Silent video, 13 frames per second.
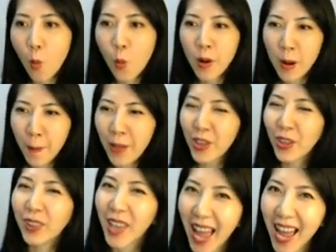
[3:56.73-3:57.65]
What about
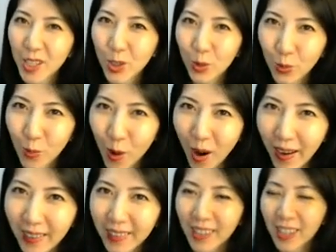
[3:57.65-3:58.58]
the last
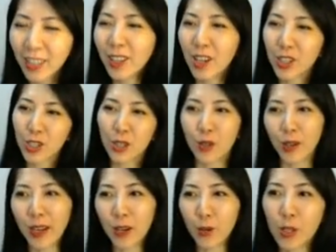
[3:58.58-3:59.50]
one,
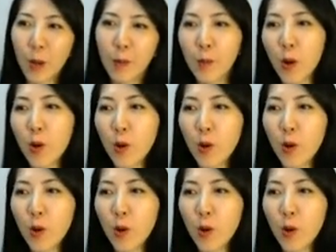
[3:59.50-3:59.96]
clustering, or some people